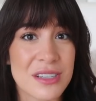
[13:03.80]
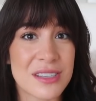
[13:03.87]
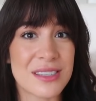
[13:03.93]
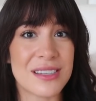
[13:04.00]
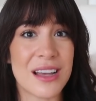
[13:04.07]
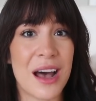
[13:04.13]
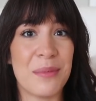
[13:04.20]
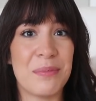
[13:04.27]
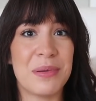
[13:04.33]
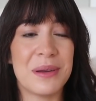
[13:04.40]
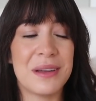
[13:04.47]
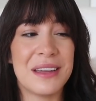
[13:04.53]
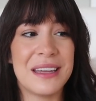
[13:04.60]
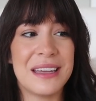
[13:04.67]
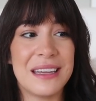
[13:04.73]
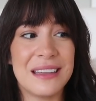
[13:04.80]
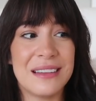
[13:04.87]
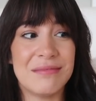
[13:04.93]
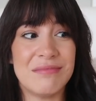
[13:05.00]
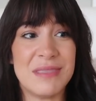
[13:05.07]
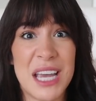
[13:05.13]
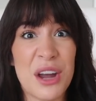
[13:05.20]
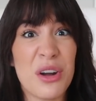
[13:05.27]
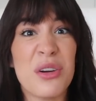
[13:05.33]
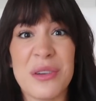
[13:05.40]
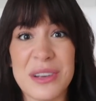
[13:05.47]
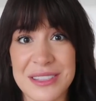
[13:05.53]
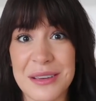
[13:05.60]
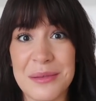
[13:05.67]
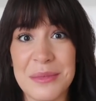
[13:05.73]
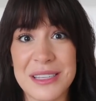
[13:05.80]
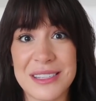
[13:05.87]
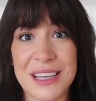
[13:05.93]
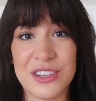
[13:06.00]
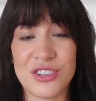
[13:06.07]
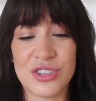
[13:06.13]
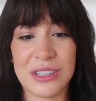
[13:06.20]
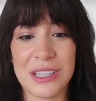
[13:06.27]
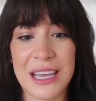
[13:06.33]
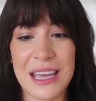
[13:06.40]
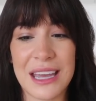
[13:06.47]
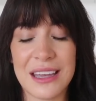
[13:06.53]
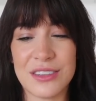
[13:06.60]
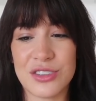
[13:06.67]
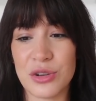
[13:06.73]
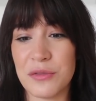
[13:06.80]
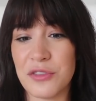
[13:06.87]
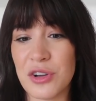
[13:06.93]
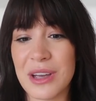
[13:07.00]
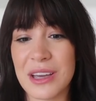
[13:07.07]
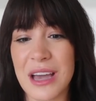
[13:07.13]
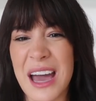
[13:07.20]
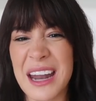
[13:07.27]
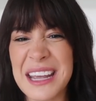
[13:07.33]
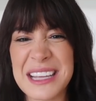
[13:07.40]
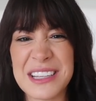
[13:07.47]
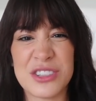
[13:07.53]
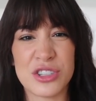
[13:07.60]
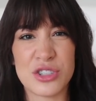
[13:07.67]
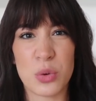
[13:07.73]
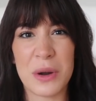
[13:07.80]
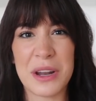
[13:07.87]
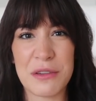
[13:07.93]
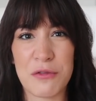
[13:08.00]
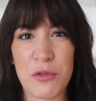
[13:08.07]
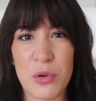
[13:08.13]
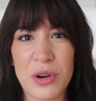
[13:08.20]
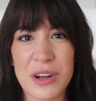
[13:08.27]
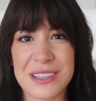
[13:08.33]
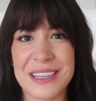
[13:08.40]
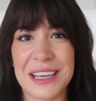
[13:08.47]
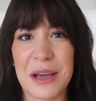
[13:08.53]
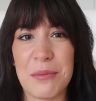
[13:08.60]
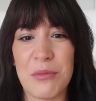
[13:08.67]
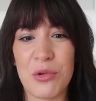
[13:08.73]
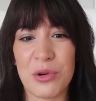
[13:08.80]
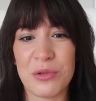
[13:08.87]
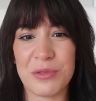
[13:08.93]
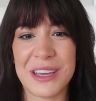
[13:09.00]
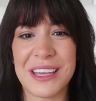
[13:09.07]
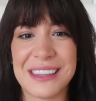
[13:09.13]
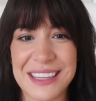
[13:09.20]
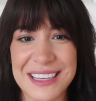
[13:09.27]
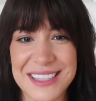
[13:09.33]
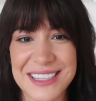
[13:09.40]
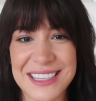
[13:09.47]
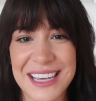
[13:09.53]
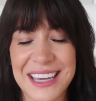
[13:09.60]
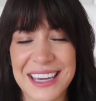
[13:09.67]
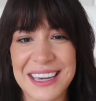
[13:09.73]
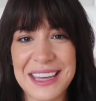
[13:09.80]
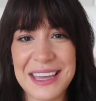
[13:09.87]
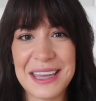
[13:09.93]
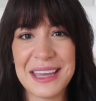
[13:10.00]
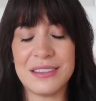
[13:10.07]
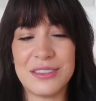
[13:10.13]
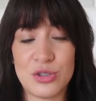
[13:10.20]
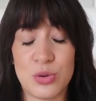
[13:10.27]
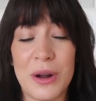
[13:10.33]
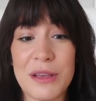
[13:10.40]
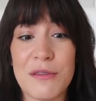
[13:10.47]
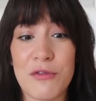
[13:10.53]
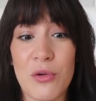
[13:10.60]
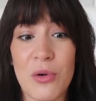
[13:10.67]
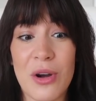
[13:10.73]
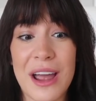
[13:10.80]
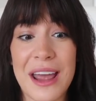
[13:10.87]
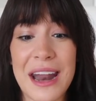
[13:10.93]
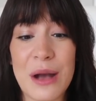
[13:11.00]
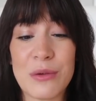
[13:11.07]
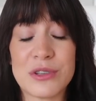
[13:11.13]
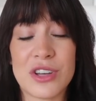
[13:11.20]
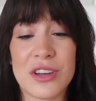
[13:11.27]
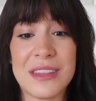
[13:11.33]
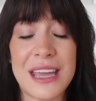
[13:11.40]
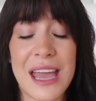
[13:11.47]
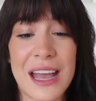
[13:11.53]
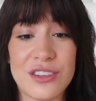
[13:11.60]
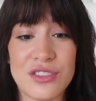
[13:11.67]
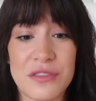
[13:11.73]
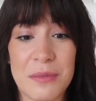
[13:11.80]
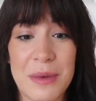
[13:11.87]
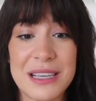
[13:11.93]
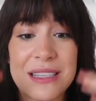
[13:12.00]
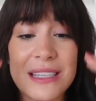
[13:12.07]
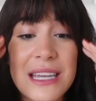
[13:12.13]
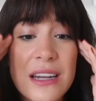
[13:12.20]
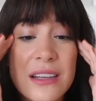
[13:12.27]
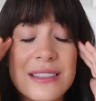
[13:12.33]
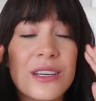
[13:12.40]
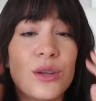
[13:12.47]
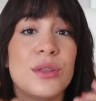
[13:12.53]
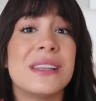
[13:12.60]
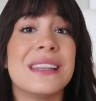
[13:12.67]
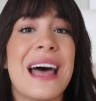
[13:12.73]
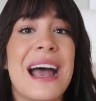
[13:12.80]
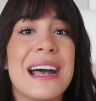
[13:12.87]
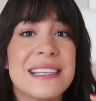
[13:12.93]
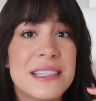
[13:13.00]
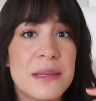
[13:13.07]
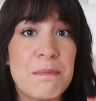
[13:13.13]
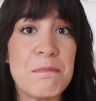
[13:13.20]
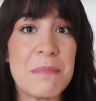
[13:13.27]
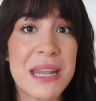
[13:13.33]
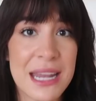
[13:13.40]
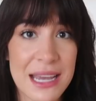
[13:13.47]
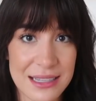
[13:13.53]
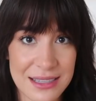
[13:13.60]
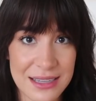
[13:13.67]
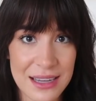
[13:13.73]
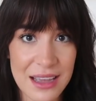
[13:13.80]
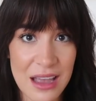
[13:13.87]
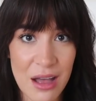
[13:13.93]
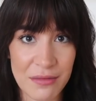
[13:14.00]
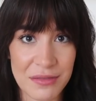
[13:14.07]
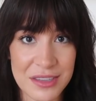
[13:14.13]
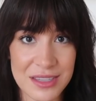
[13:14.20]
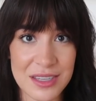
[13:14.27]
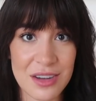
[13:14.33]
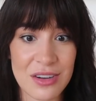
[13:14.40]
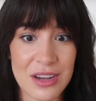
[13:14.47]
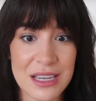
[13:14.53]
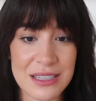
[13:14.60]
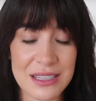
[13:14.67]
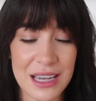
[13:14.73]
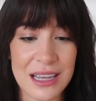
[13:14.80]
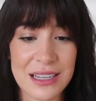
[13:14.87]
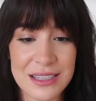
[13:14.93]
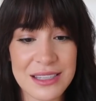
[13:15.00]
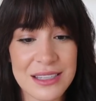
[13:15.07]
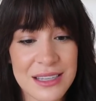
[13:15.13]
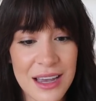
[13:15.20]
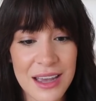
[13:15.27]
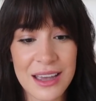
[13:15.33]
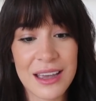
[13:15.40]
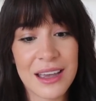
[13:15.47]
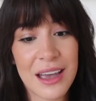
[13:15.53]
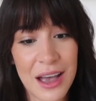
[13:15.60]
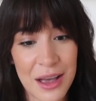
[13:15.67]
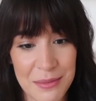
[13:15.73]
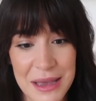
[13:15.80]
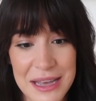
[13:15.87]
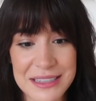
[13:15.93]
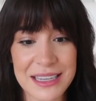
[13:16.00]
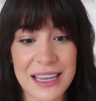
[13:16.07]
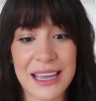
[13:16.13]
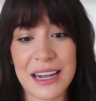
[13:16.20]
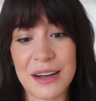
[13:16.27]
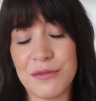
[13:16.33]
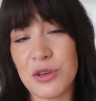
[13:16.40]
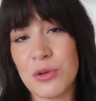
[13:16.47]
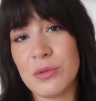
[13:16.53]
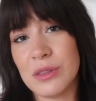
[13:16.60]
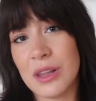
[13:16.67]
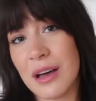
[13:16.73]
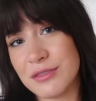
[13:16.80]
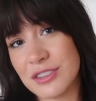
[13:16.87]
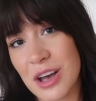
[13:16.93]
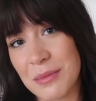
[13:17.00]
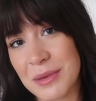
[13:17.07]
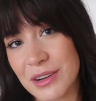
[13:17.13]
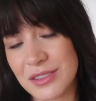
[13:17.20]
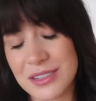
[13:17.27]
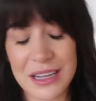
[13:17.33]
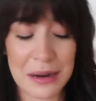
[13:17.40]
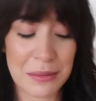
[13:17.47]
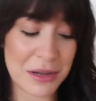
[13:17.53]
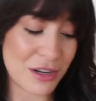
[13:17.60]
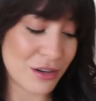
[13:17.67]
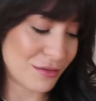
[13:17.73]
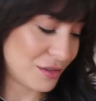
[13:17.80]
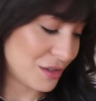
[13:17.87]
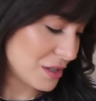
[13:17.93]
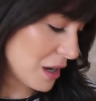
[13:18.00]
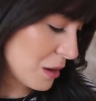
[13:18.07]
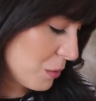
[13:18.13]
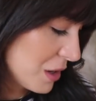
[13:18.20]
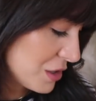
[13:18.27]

to stop terrorism, essentially. So if you're kind of into 24, it's like a more realistic 24, and I was on the edge of my seat until the last minute of the series. It's amazing. And if you love Tom Hiddleston, I mean, you've just got to